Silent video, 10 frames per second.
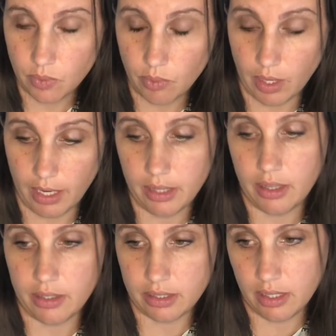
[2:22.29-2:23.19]
Okay,
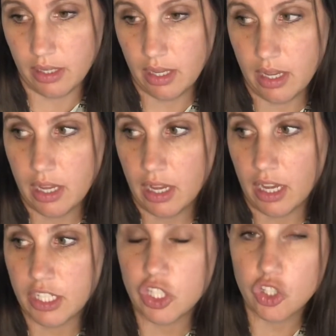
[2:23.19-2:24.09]
there's a
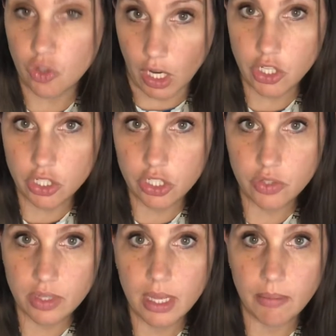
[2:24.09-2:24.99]
structure to
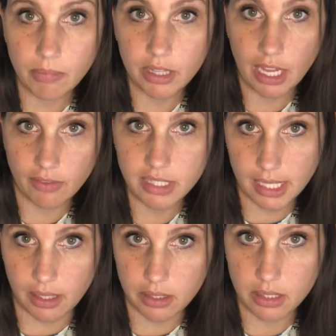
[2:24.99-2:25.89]
them, but they have
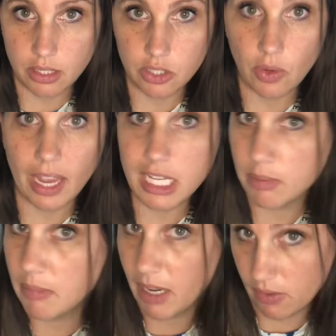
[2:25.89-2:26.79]
cells. So it has to be
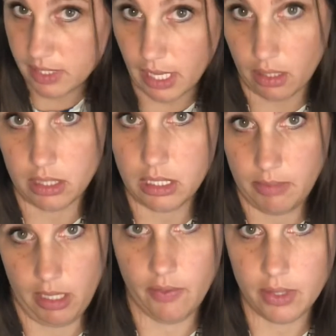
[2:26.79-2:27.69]
made of cells to be a
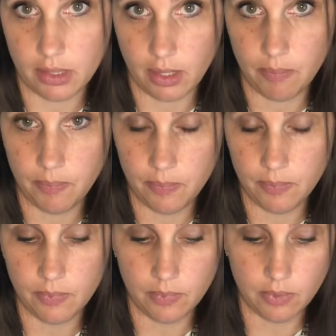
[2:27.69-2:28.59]
living thing.
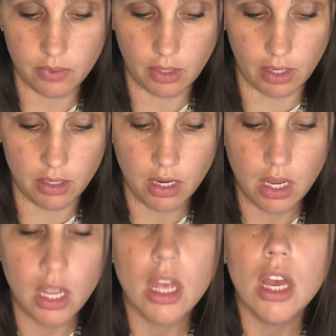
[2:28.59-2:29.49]
Good?
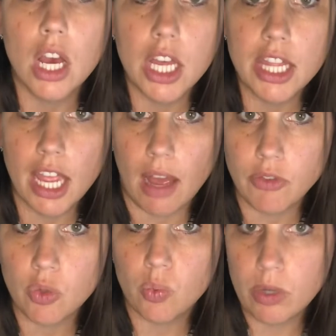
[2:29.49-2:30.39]
They have to
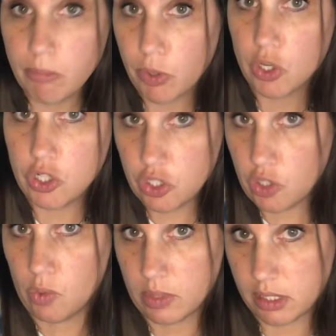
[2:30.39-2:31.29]

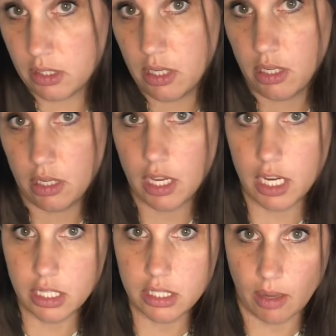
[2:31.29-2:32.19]
reproduce in
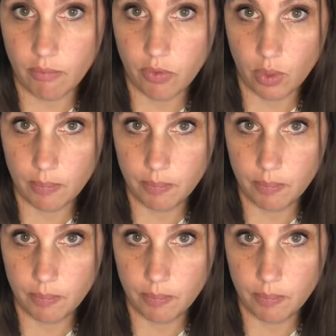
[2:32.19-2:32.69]
some form.